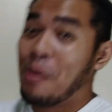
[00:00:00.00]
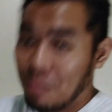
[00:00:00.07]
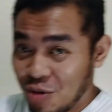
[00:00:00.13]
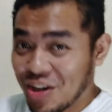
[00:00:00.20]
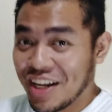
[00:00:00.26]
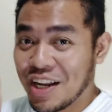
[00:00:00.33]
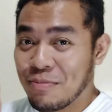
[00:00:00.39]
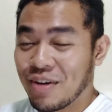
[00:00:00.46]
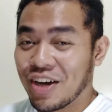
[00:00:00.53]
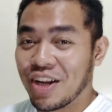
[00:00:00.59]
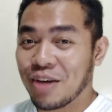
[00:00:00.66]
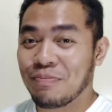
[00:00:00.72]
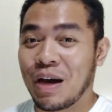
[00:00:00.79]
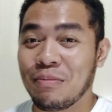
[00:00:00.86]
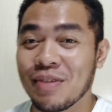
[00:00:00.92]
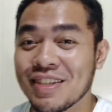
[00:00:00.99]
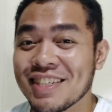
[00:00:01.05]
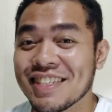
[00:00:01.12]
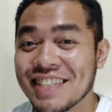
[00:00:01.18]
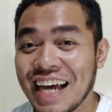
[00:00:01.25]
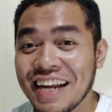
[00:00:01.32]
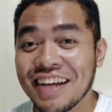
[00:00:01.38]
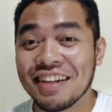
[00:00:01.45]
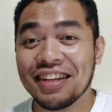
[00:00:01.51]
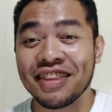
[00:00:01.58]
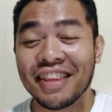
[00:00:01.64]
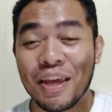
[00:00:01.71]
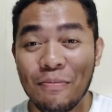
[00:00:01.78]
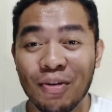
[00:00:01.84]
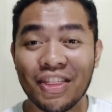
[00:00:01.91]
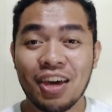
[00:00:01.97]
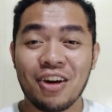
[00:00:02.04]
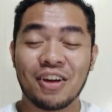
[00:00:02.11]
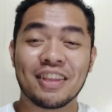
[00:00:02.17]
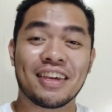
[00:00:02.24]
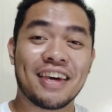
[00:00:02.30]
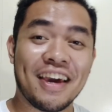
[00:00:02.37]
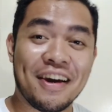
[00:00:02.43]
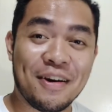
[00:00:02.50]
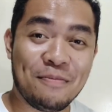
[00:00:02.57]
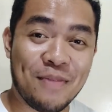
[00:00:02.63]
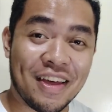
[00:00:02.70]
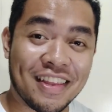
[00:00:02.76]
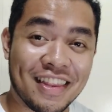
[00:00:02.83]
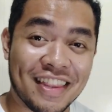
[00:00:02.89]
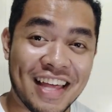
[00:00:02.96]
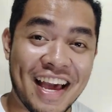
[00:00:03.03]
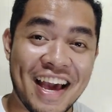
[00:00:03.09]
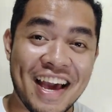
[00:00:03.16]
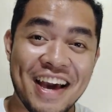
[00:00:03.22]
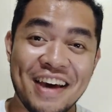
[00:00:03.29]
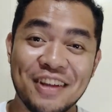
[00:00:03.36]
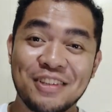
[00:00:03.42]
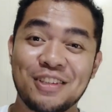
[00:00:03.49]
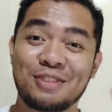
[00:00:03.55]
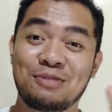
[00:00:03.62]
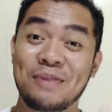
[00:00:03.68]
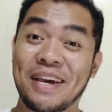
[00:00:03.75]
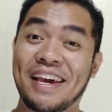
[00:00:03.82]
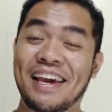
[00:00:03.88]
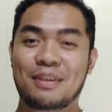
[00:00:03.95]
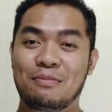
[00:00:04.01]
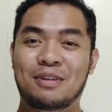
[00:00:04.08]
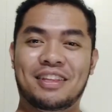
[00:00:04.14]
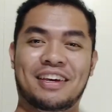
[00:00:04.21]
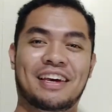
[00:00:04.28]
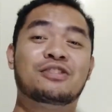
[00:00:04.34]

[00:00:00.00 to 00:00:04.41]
Muli naman kayo nagbabalik sa channel ni Timothy on cam, and that is me, Timothy.